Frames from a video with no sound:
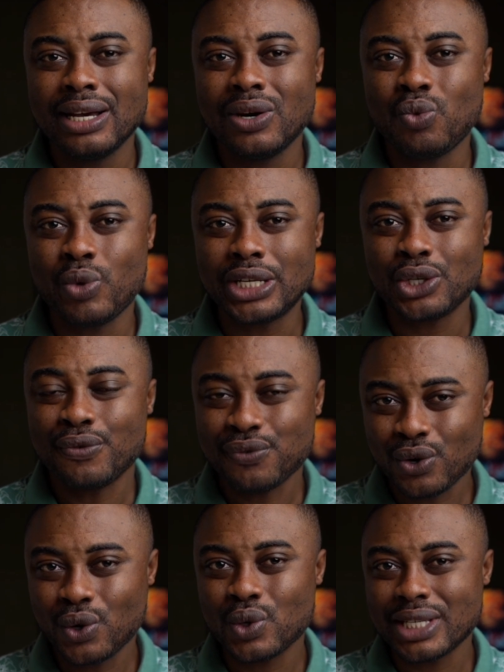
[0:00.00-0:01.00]
which of
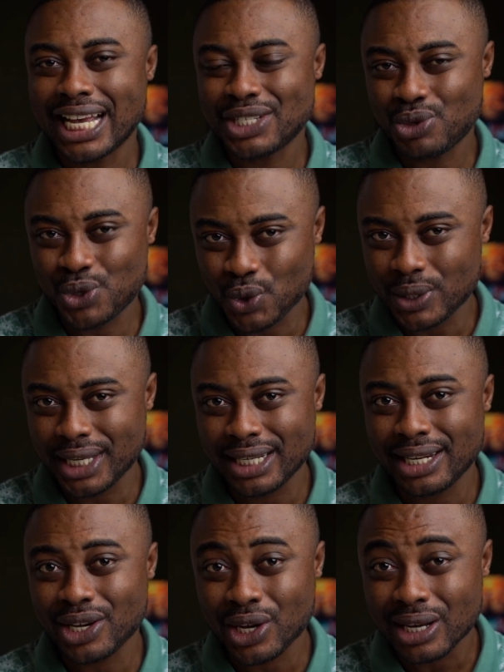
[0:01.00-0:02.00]
course has resulted
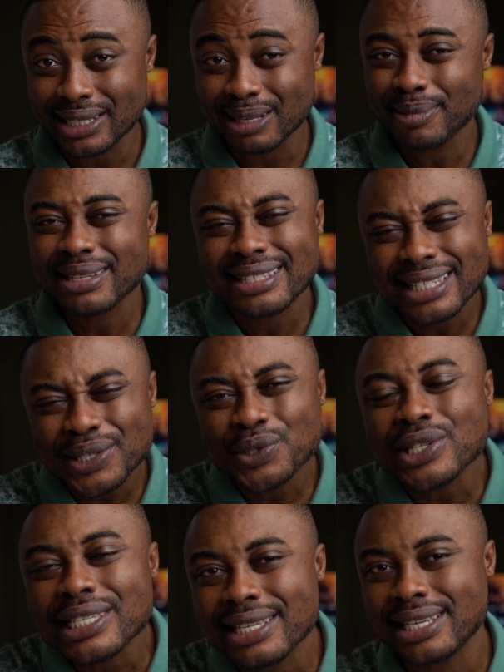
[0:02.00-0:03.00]
in the customer
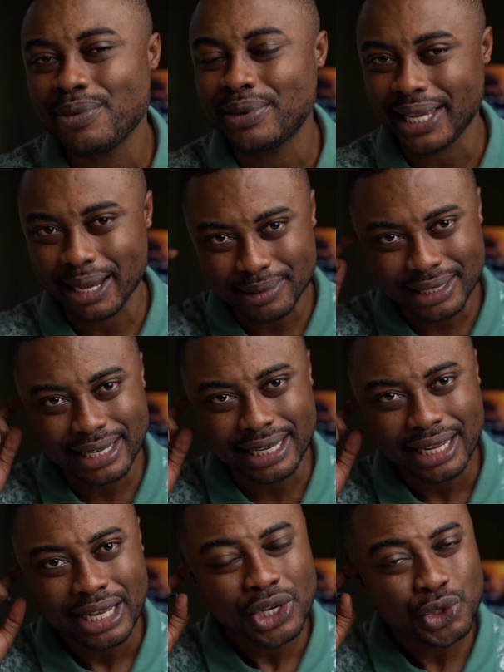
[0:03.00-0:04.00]
still sticking with MTN.